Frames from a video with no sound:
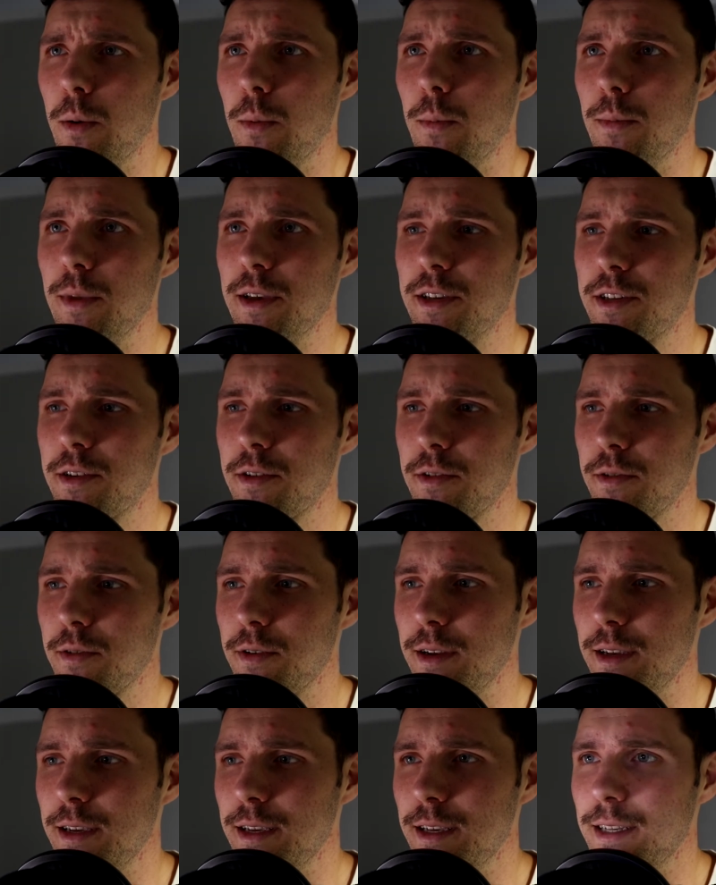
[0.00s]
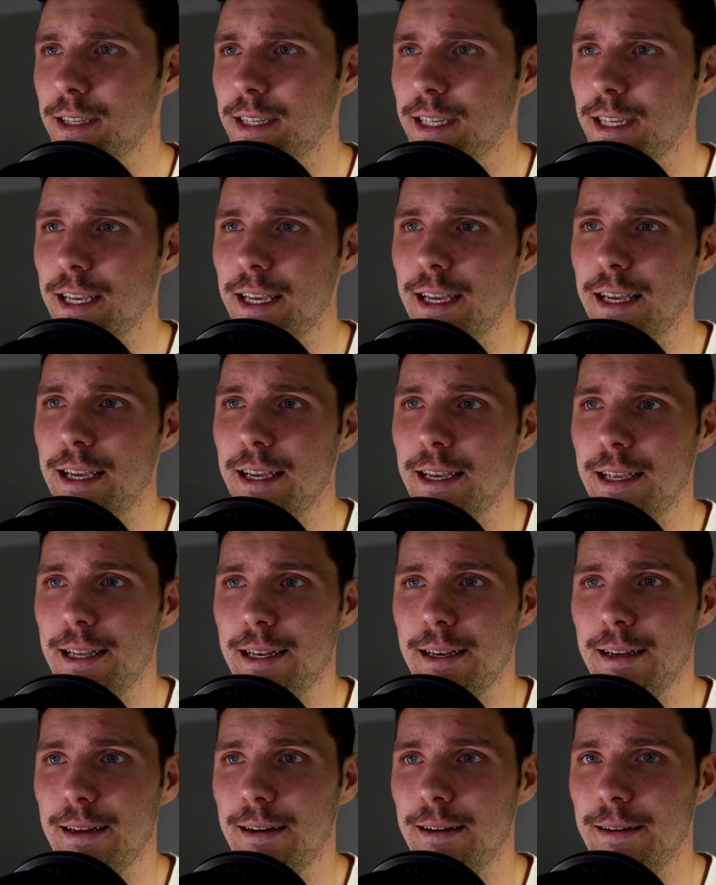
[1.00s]
mysteries
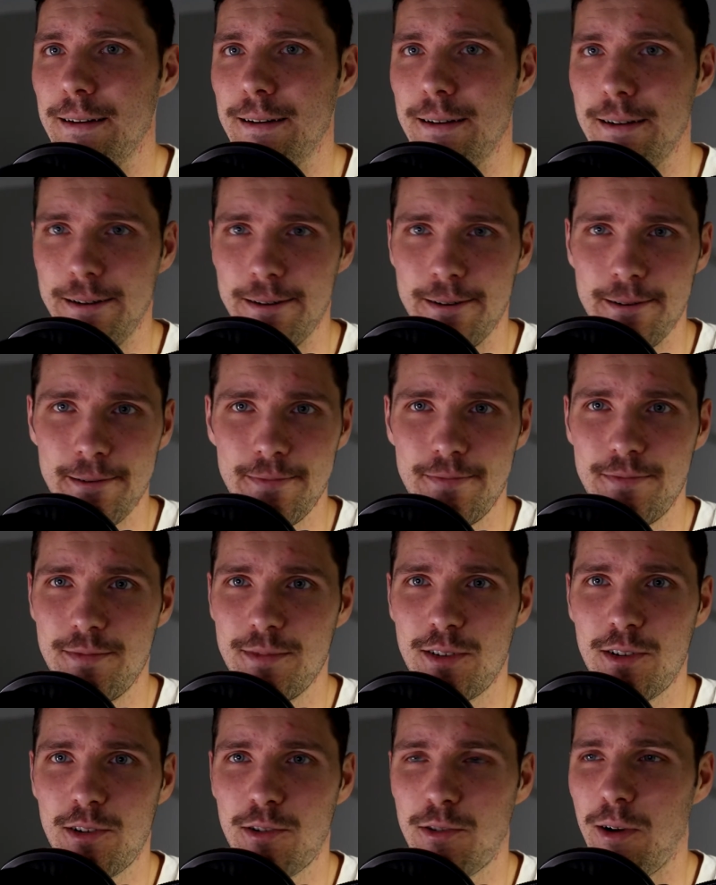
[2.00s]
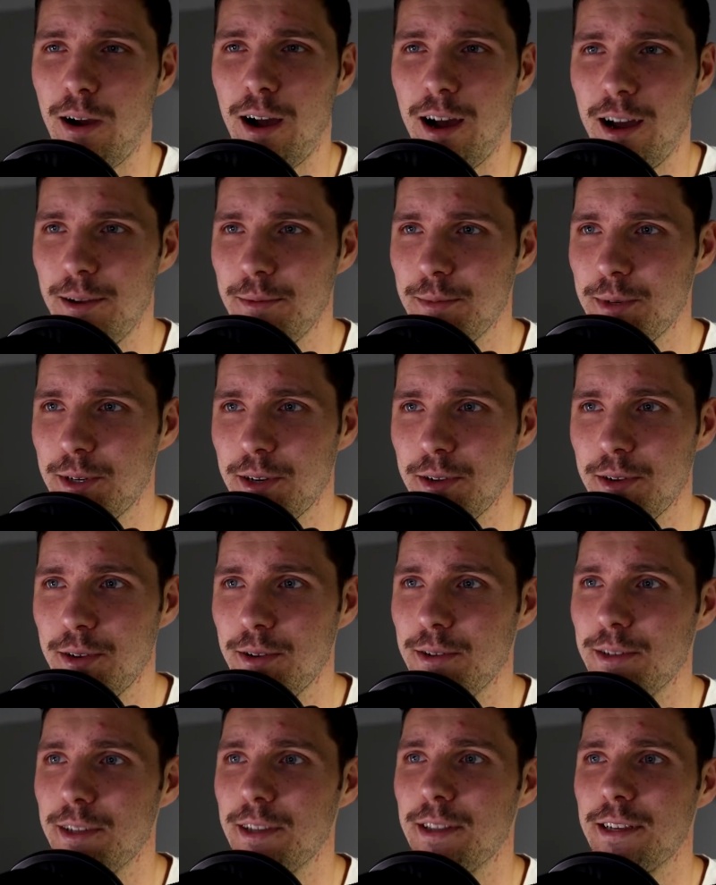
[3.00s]
and crime
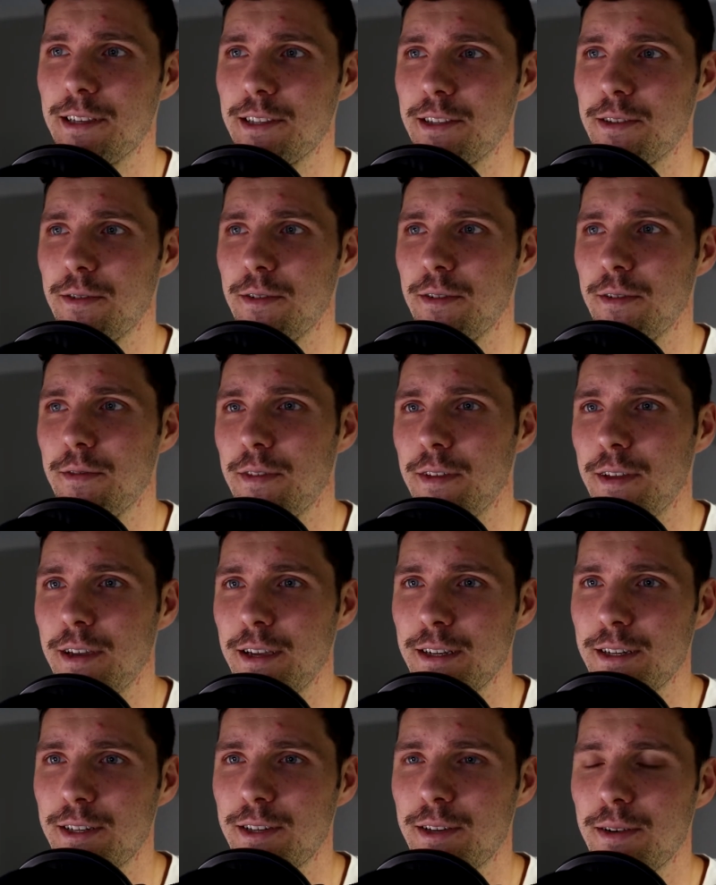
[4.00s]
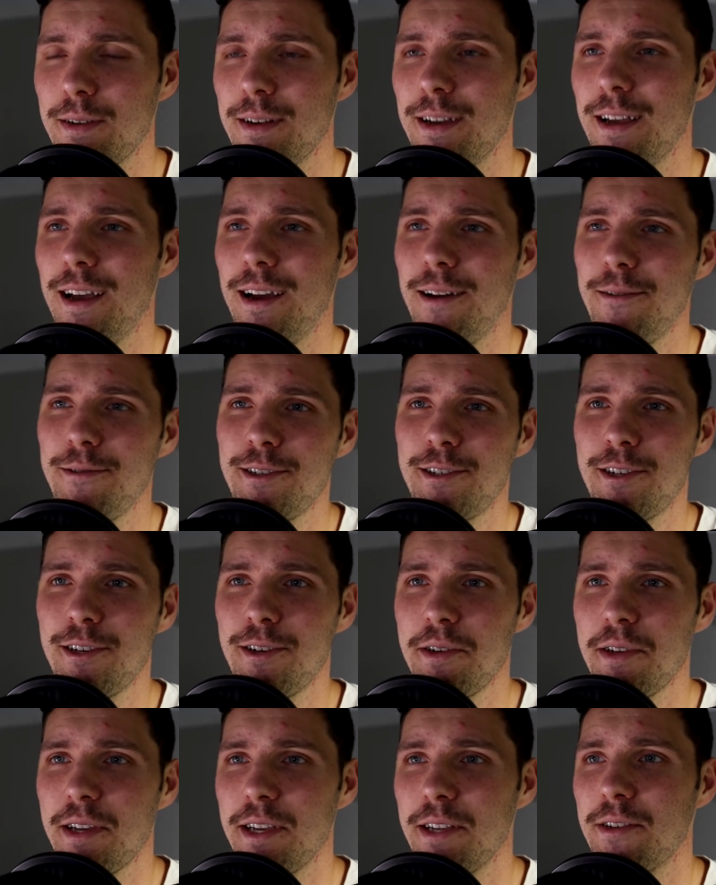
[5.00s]
shows and that sort of thing. So I was
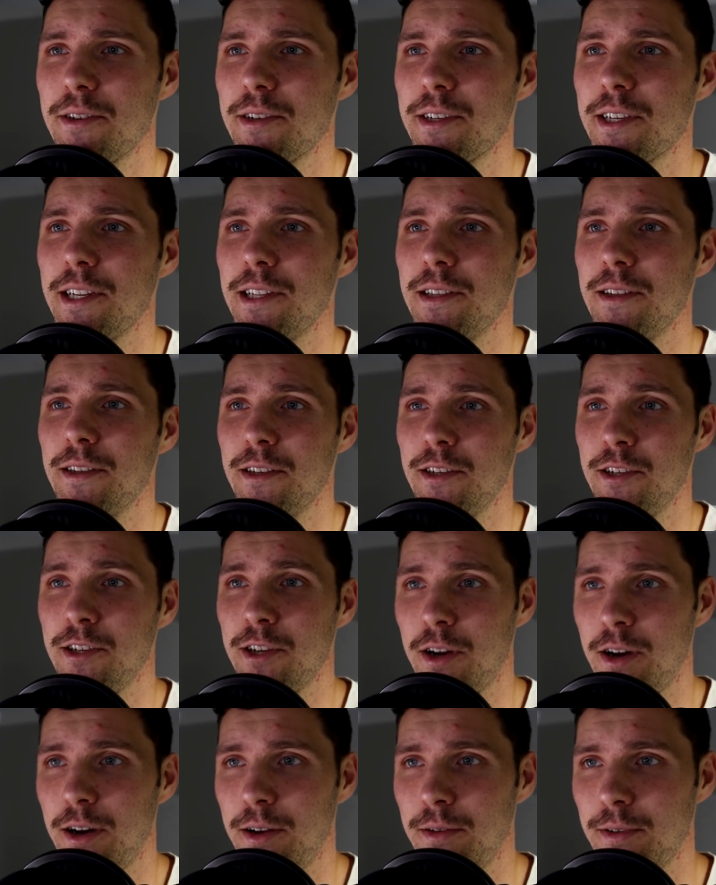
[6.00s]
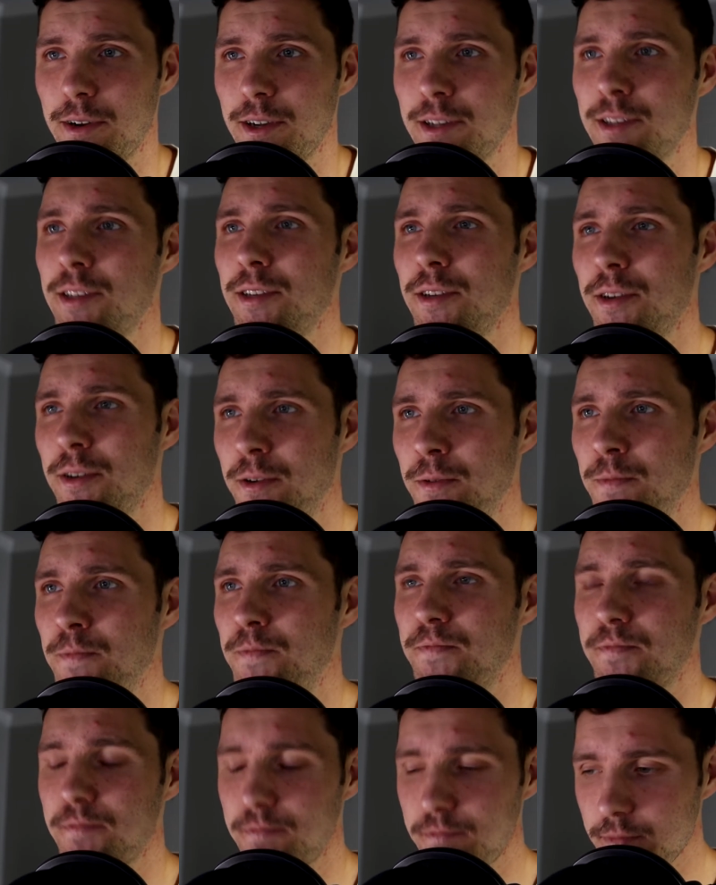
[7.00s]
generally interested in the genre. So
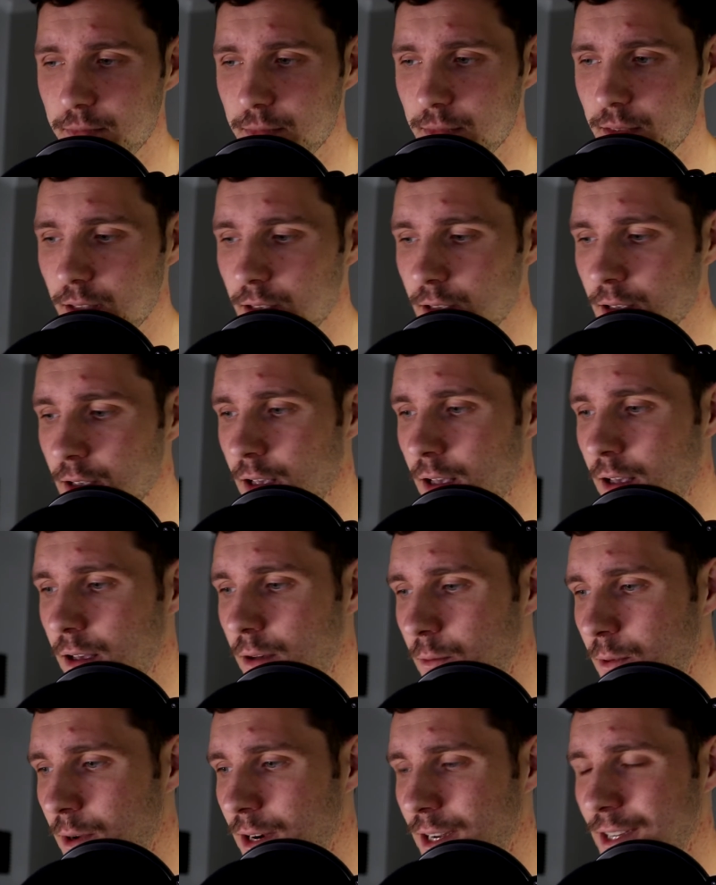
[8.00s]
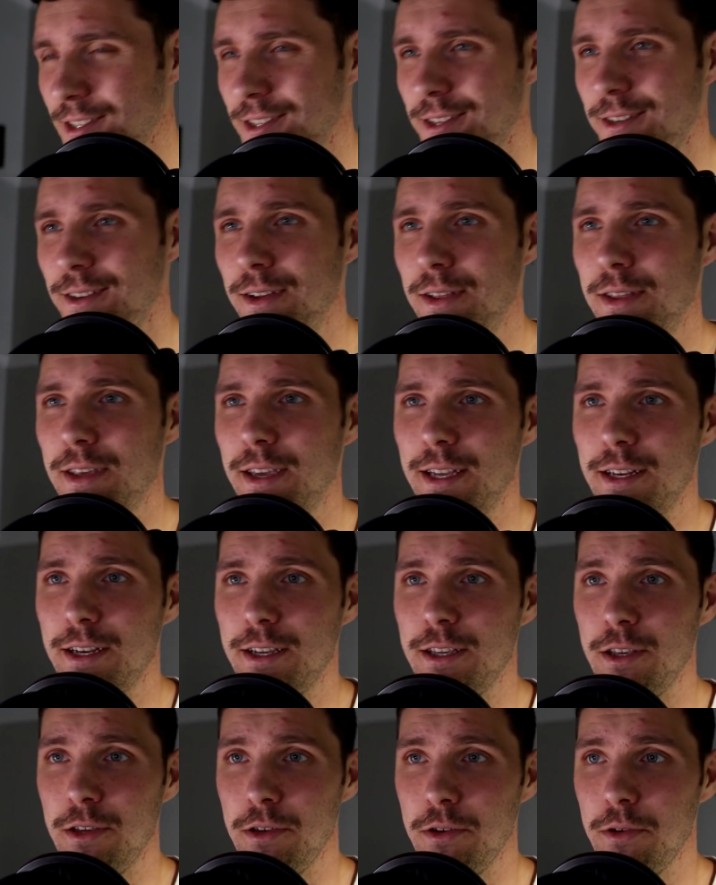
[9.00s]
when I saw that
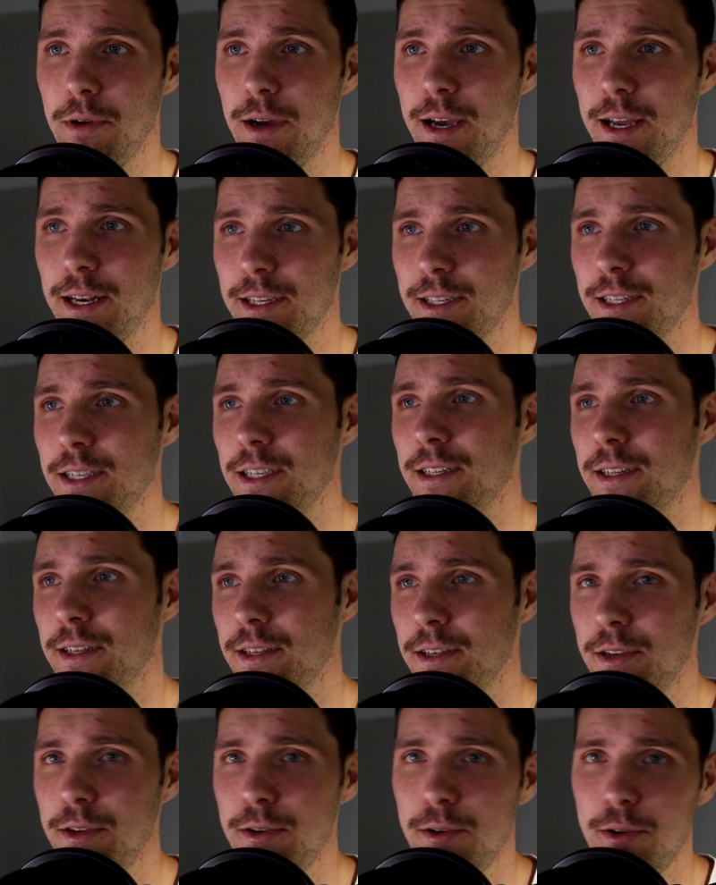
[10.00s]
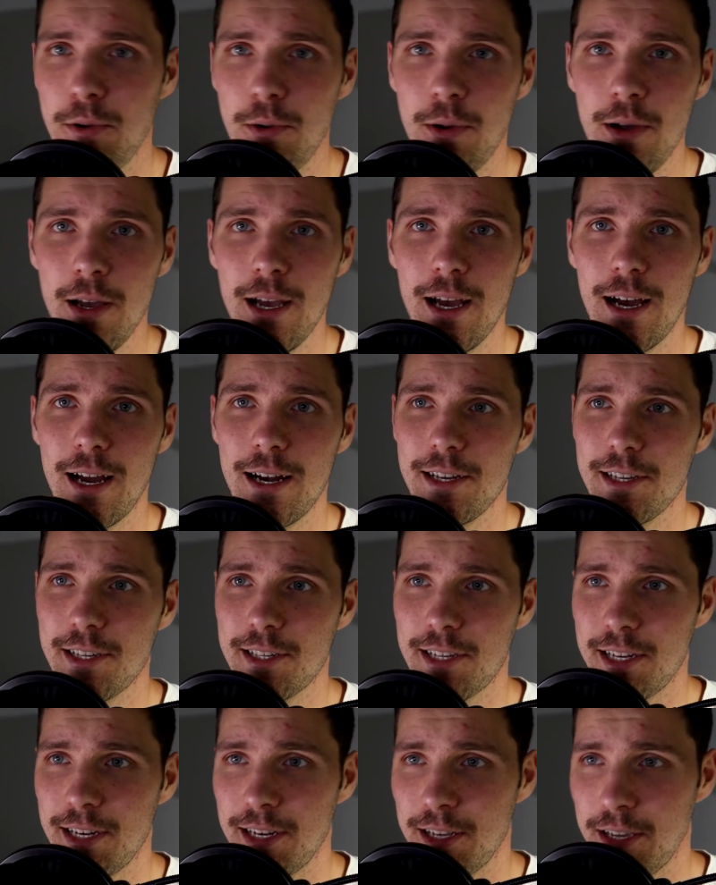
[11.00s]
You had a season two, I
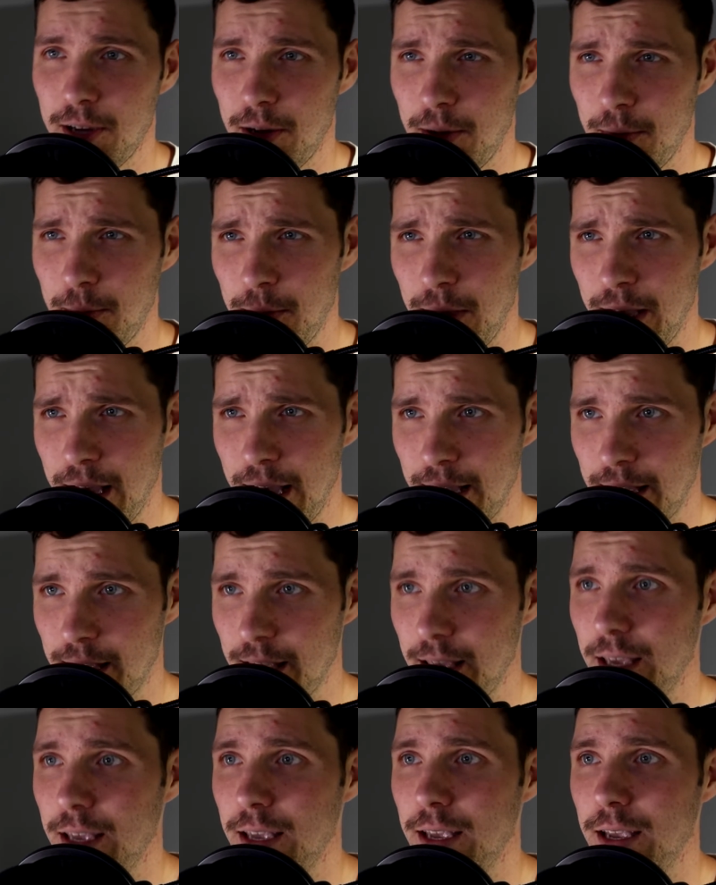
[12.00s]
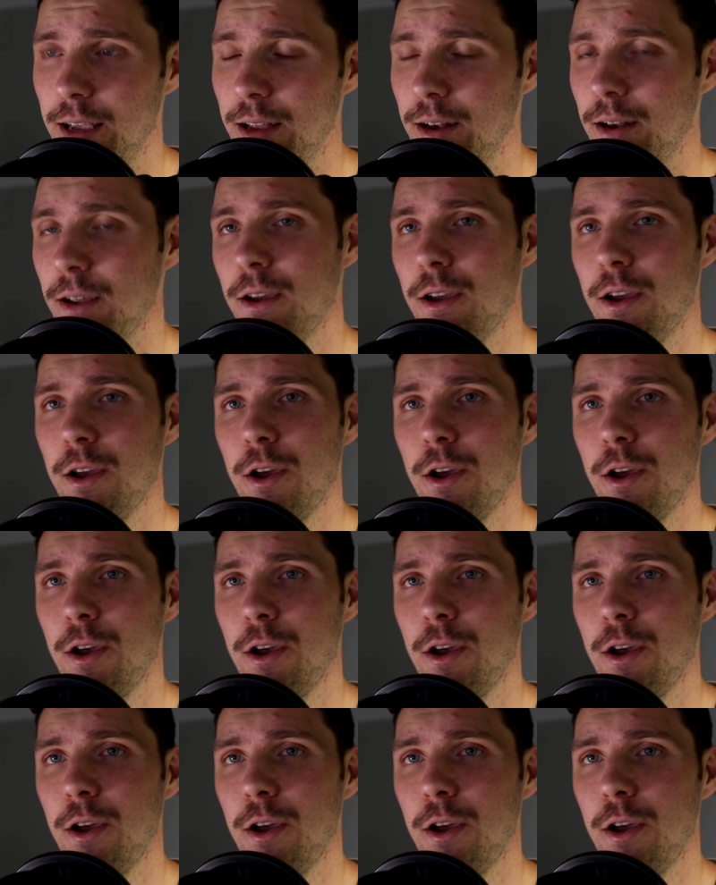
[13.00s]
decided to come back and